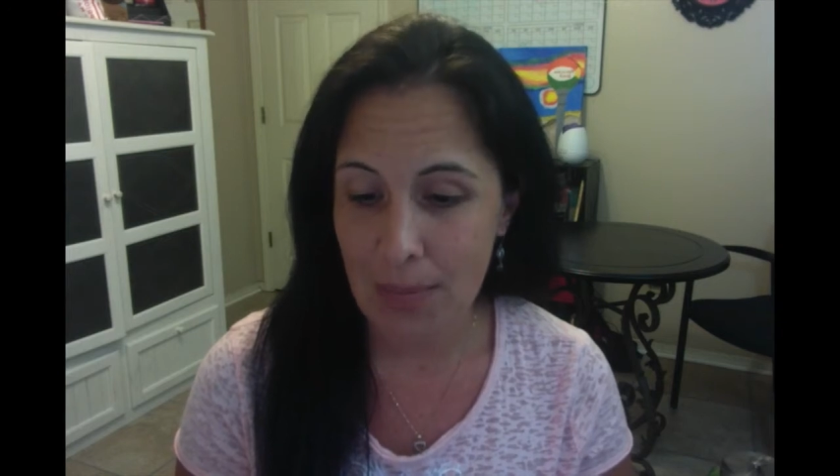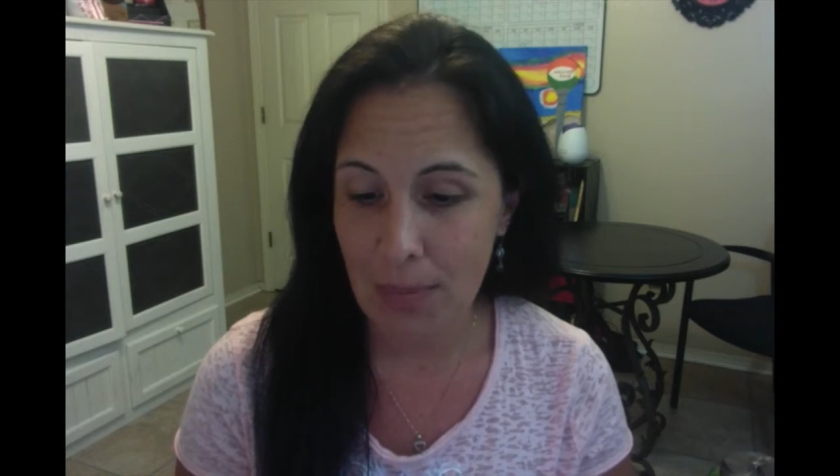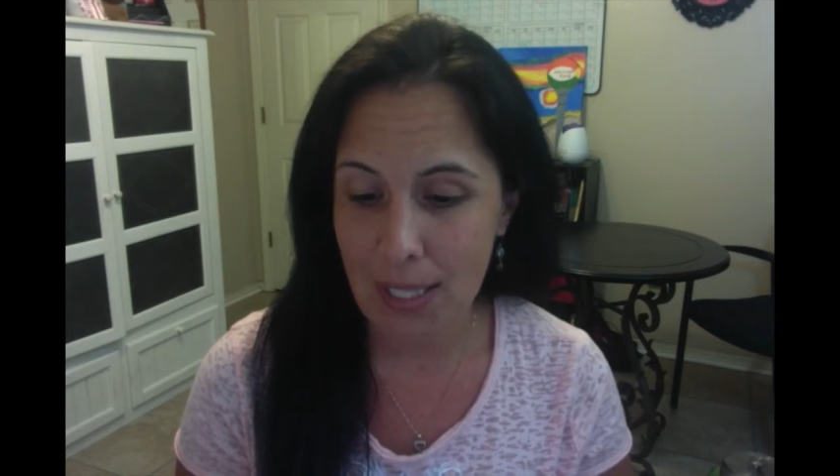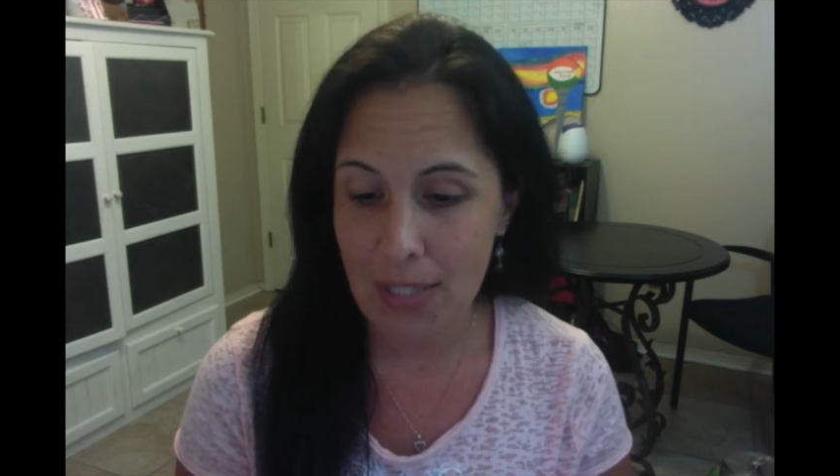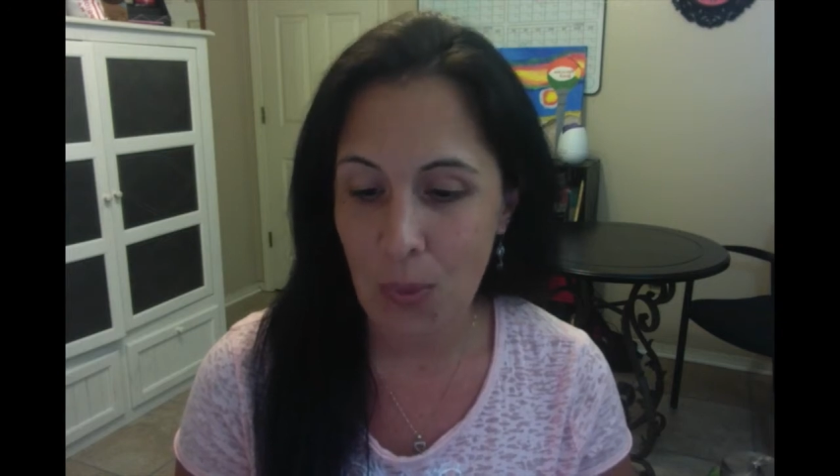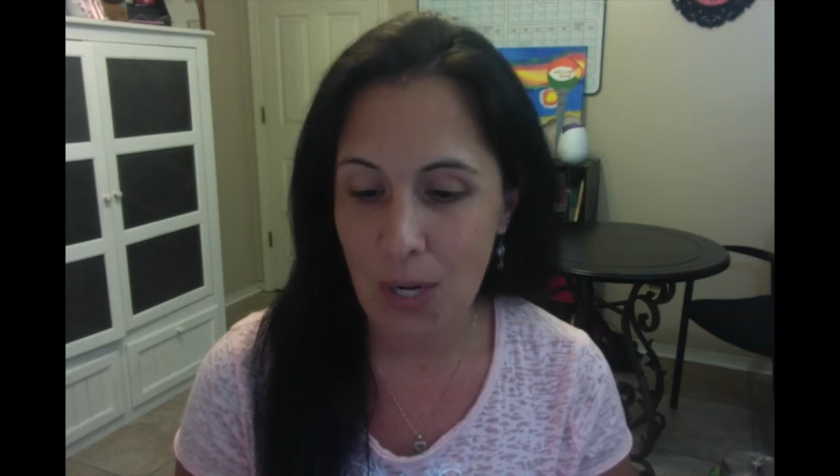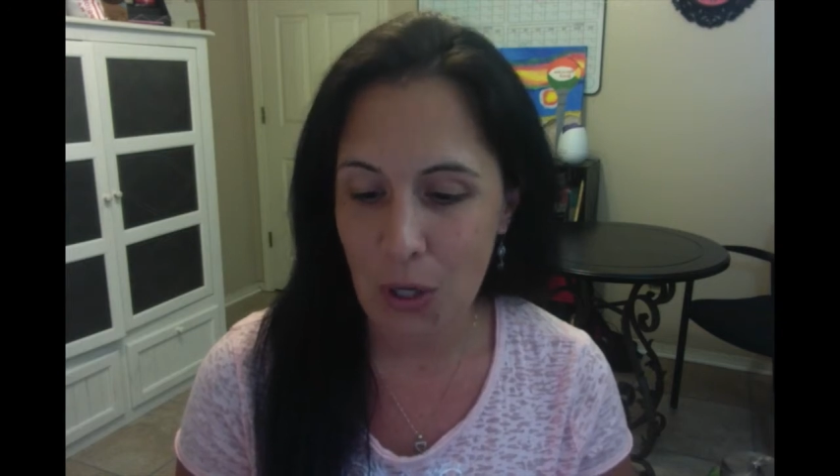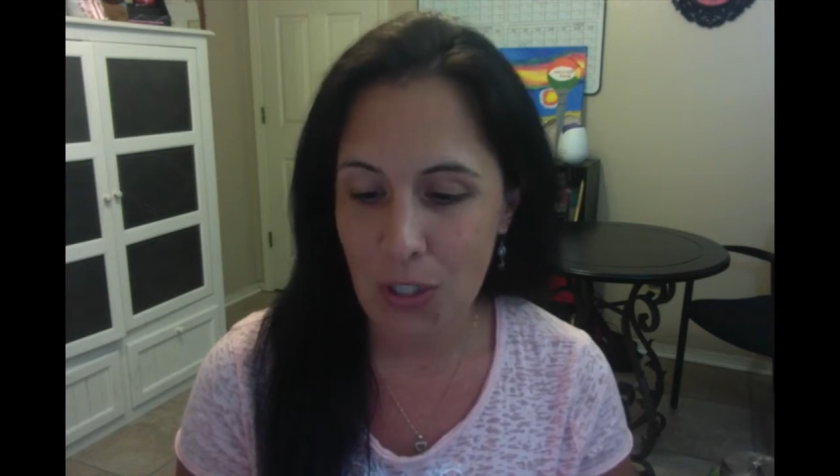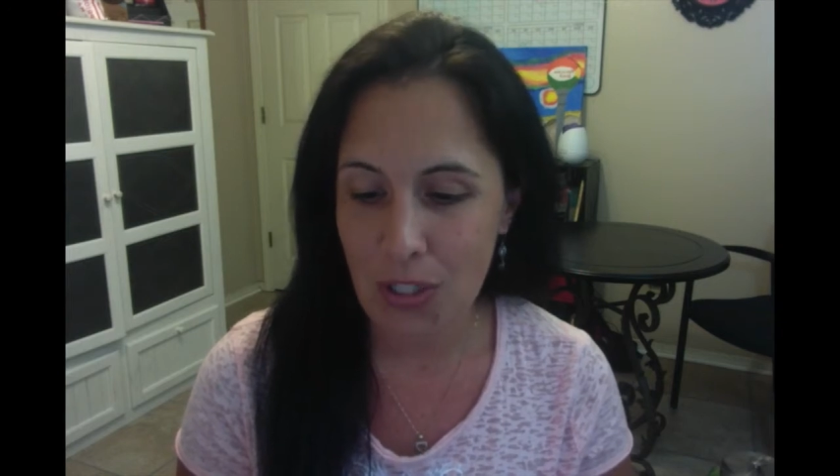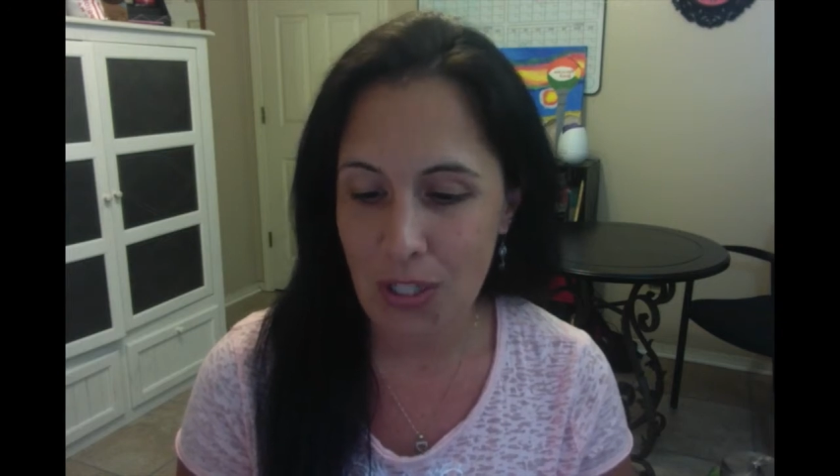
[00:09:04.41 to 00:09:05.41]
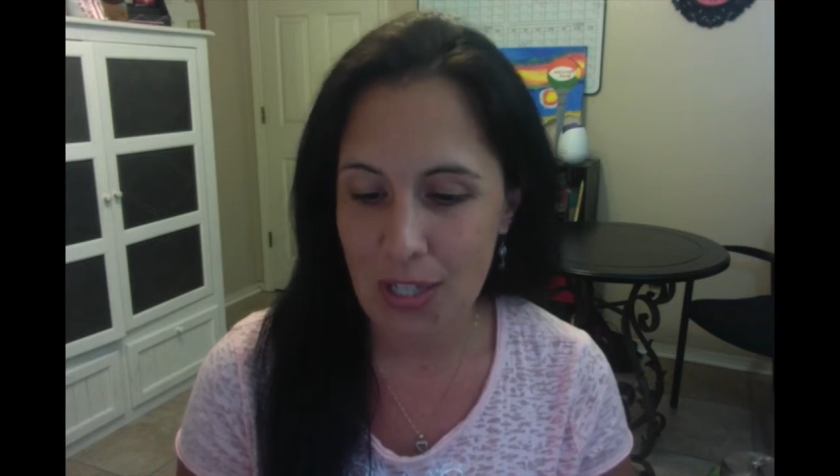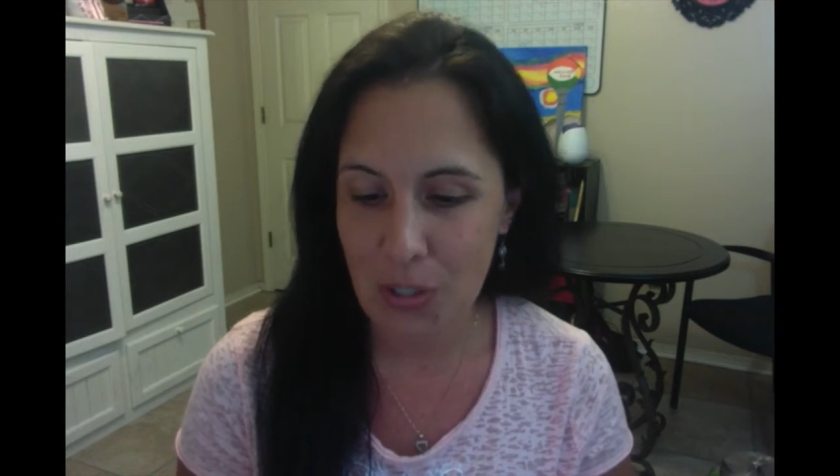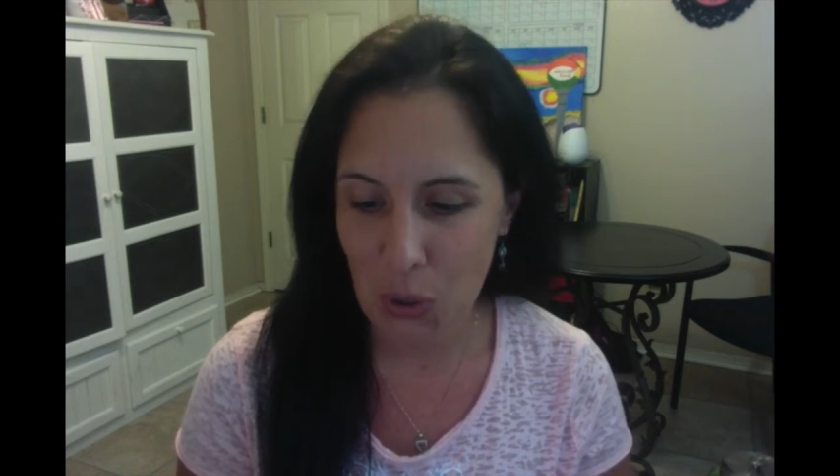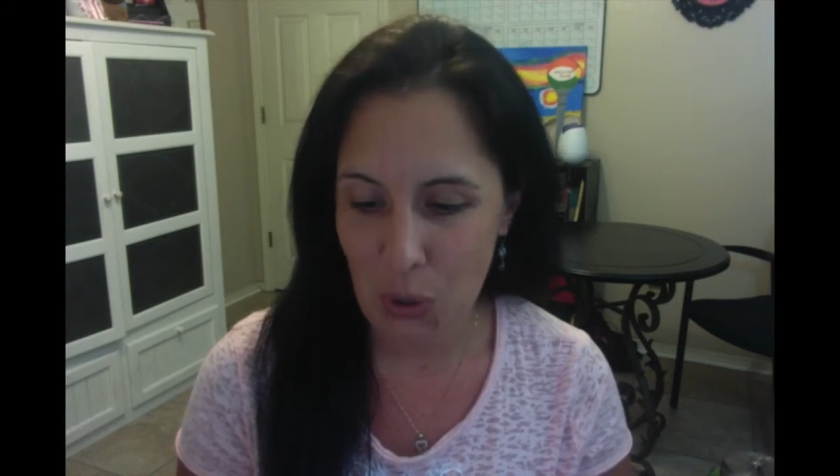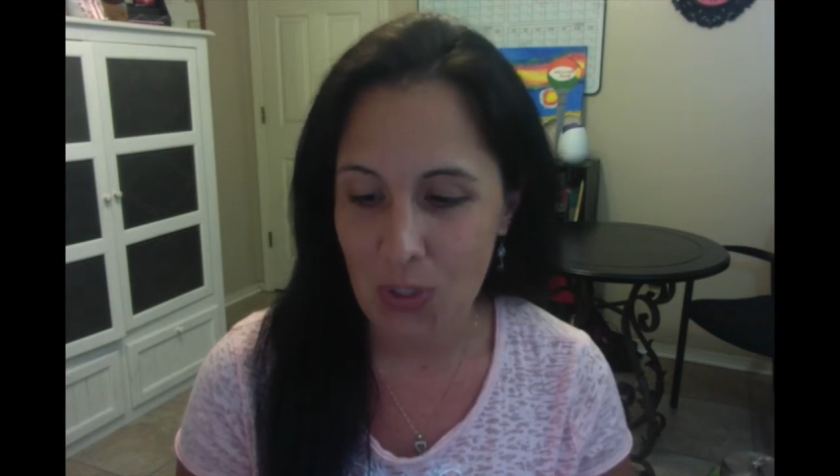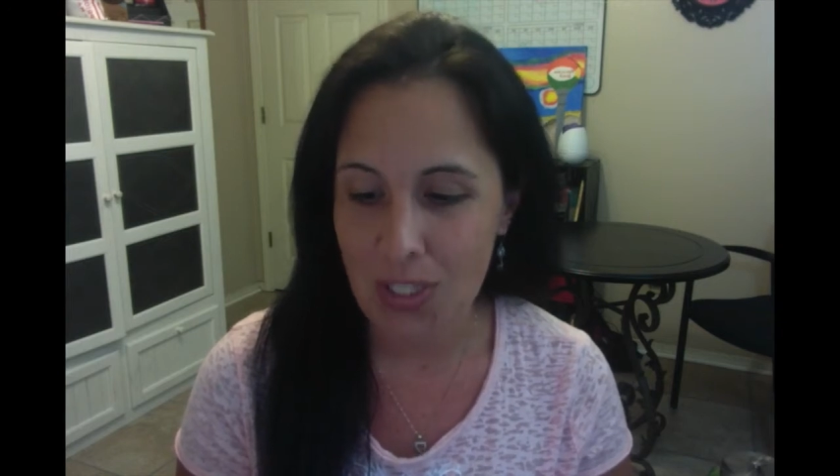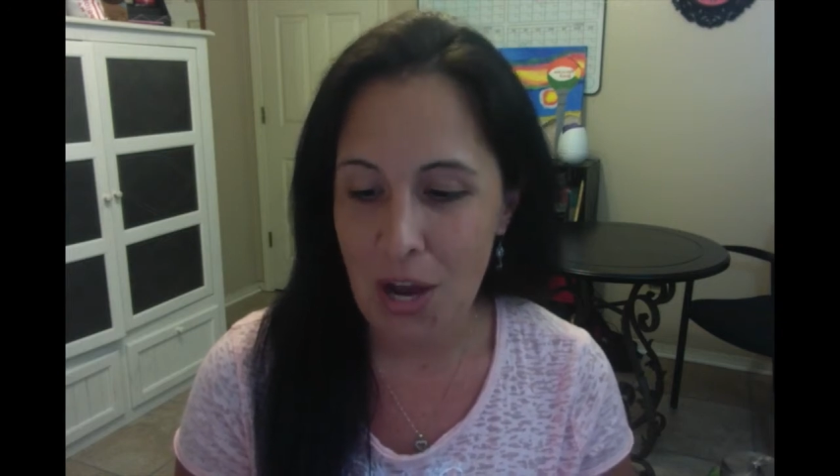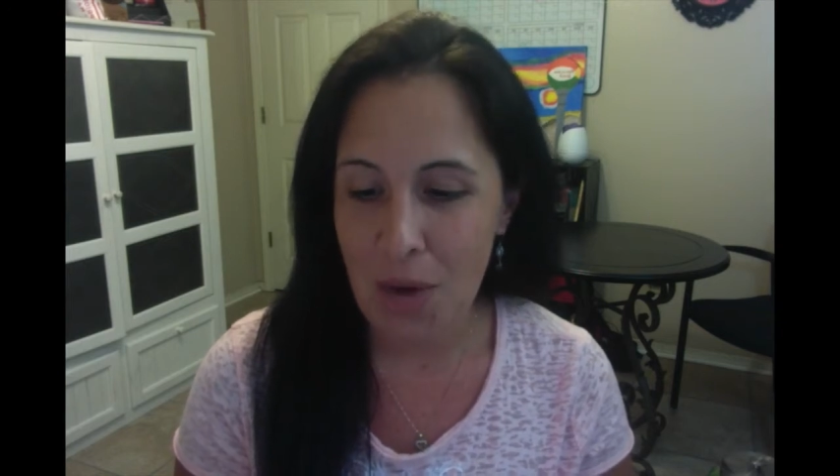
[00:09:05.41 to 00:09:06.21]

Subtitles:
plus went on and told